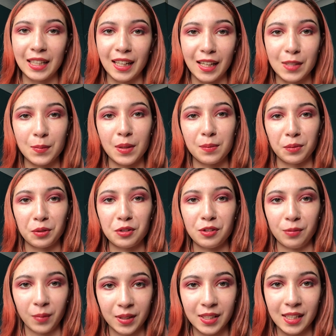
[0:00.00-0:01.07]
I spent most of
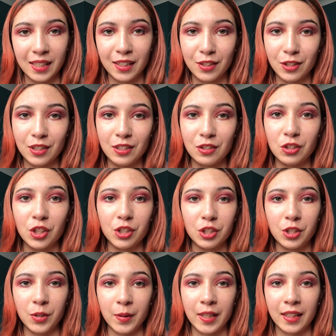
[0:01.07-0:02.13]
my teenage years just
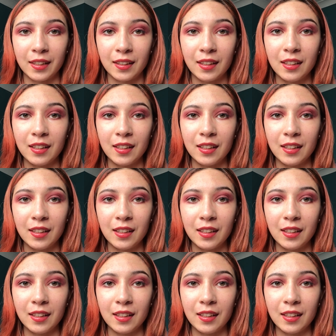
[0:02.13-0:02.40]
doing